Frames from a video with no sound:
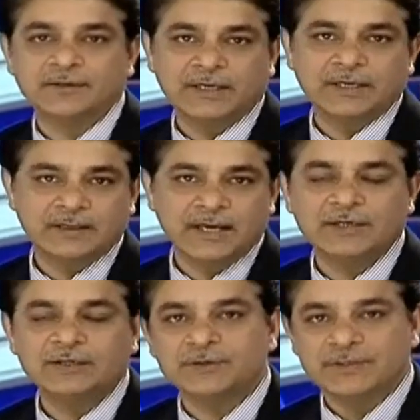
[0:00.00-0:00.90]
On the other
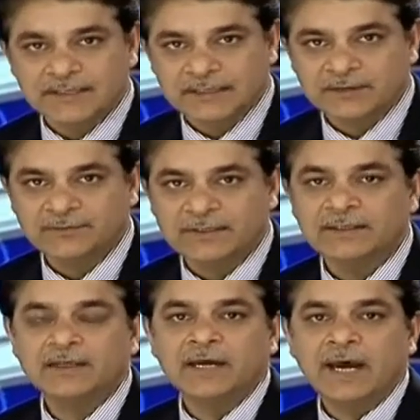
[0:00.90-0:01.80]
hand, you're taking away
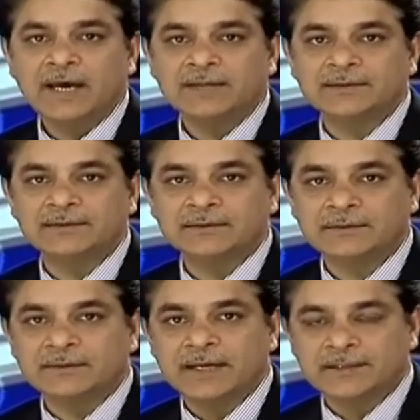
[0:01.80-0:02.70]
as,
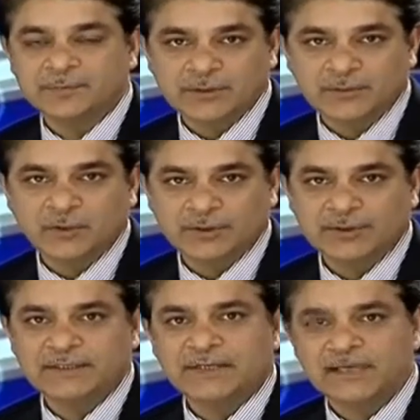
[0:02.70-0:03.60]
uh, as minimum
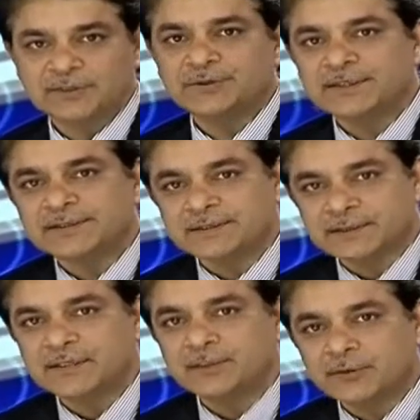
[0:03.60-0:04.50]
alternate tax. So it is
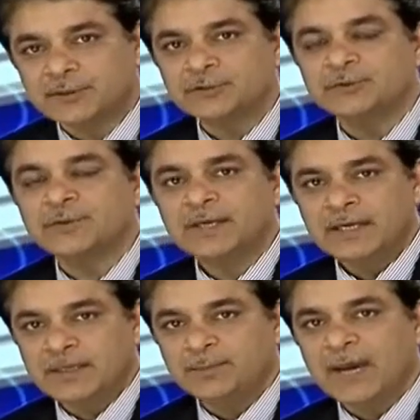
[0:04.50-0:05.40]
certainly going to
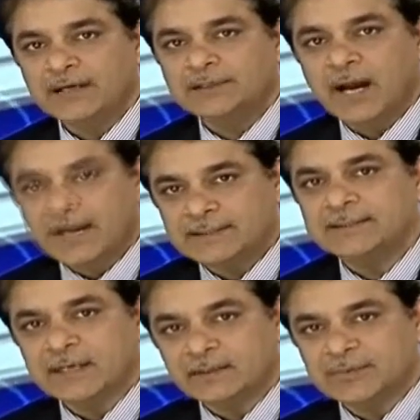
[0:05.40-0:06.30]
impact the
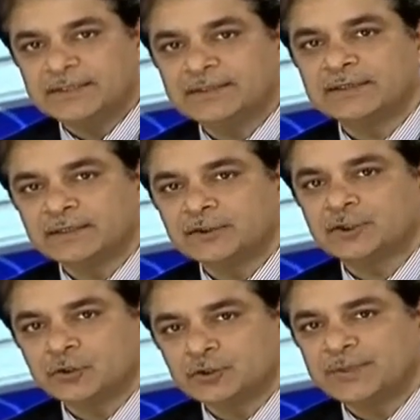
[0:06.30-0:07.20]
IT companies in the
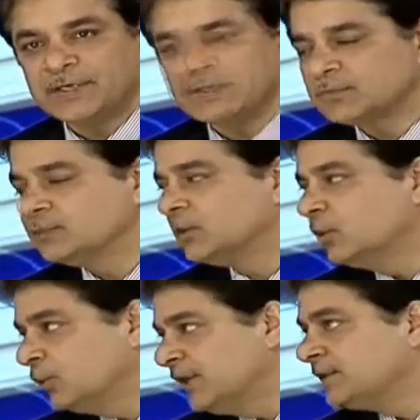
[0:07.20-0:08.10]
short to medium term. The
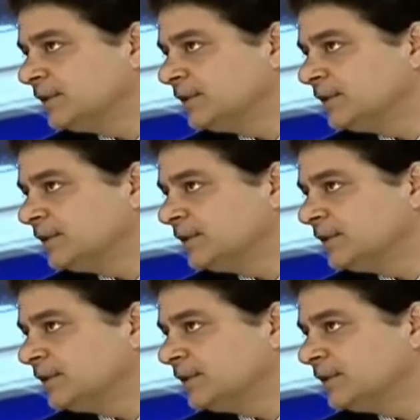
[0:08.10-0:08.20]
only